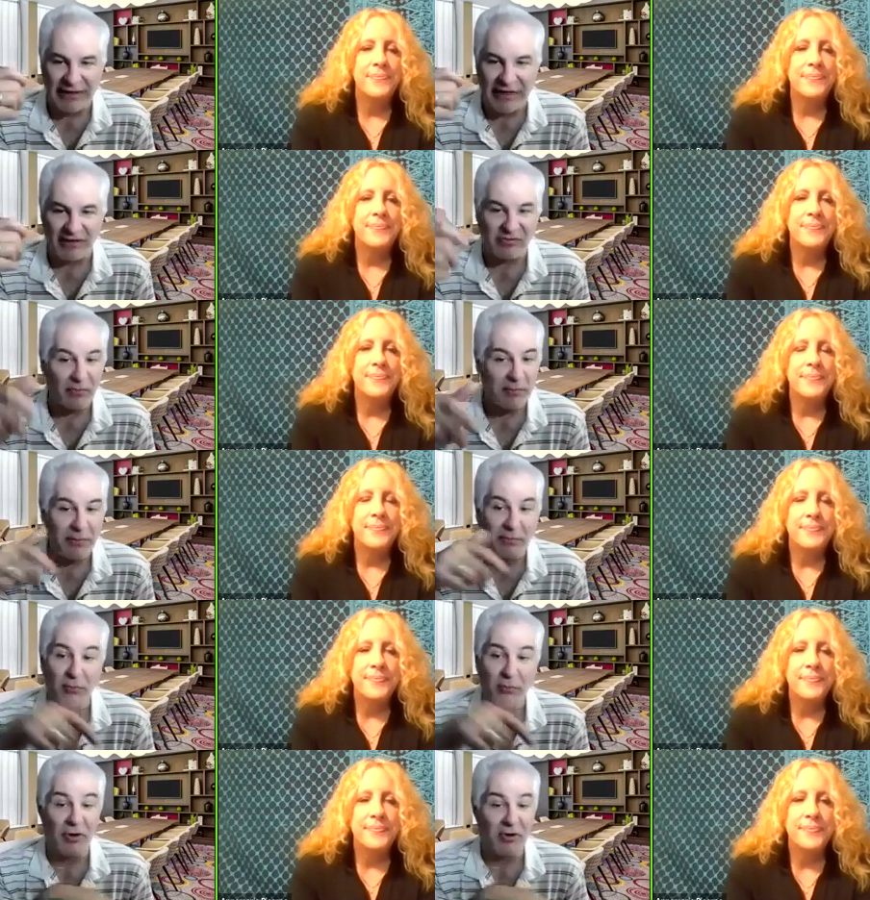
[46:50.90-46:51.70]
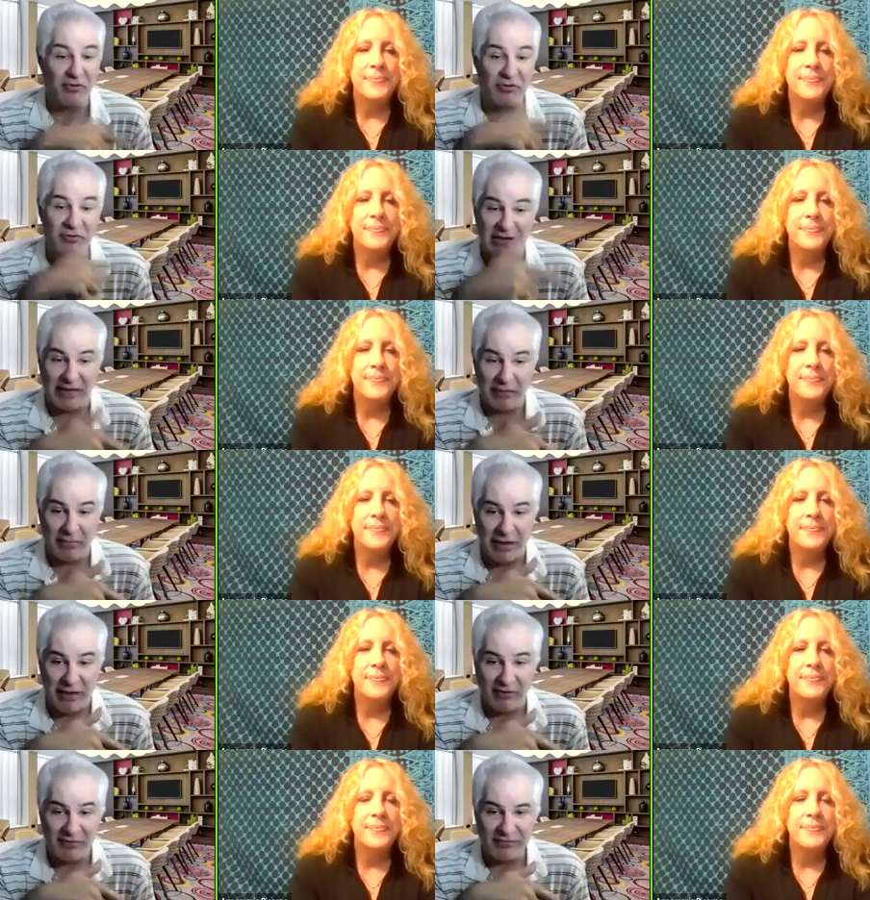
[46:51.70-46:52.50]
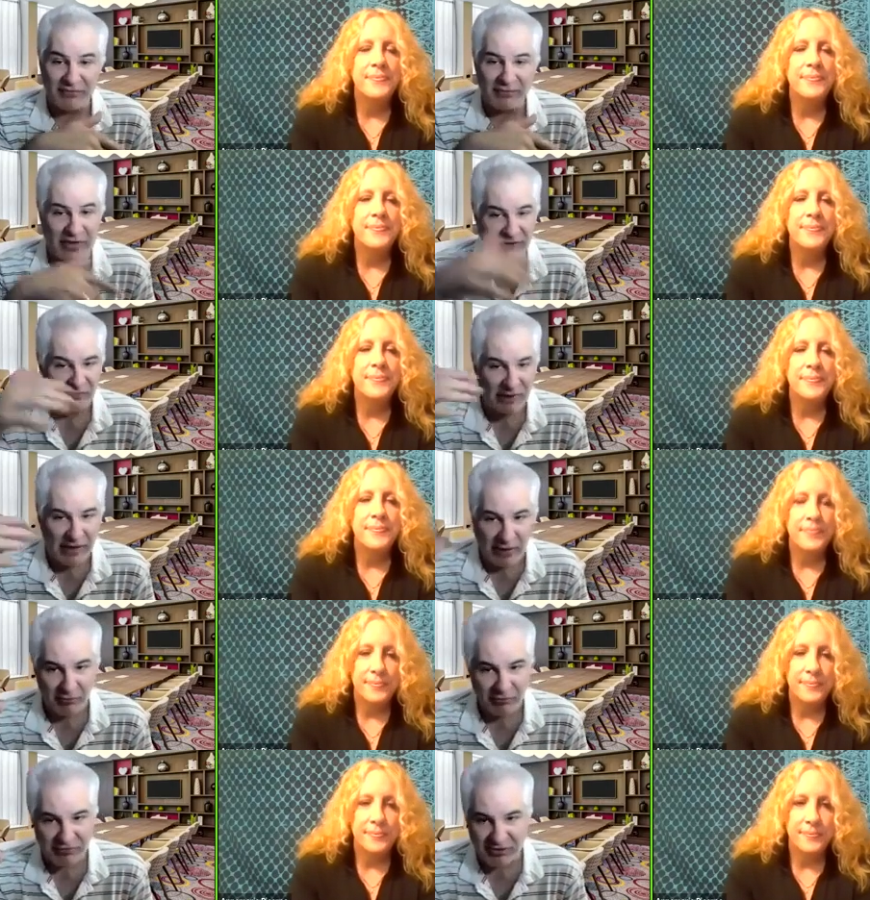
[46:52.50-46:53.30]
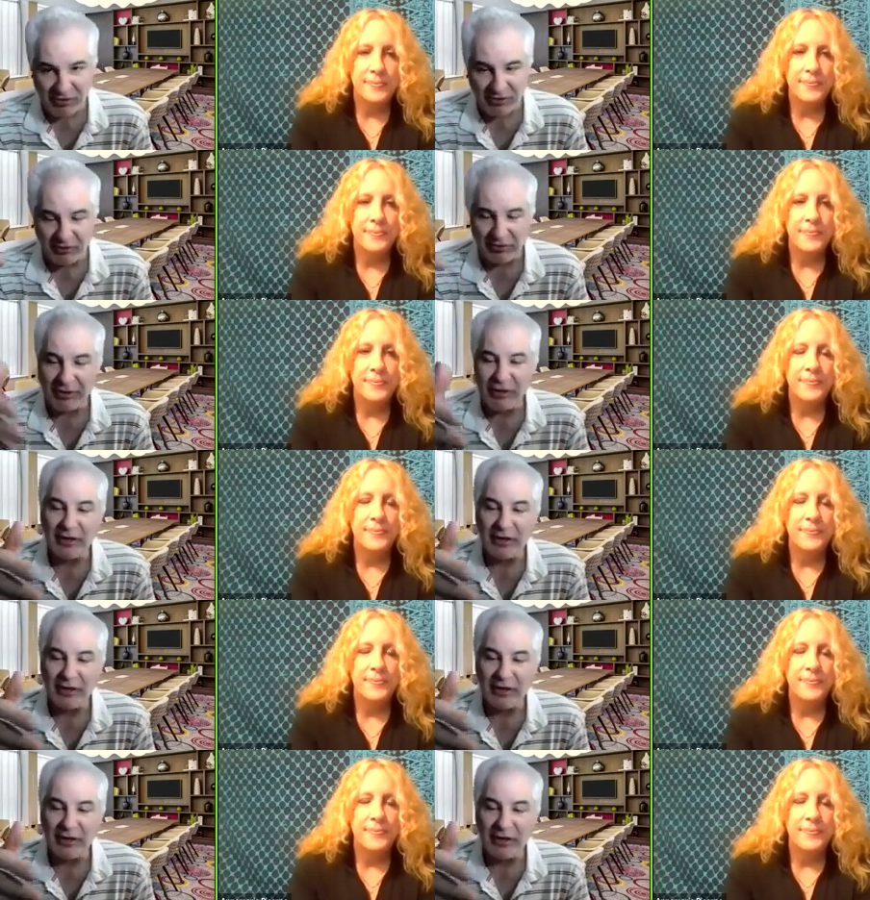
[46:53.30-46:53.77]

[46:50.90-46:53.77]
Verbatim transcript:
Speaker 1: that, so people weren't using emails. That's what I was told.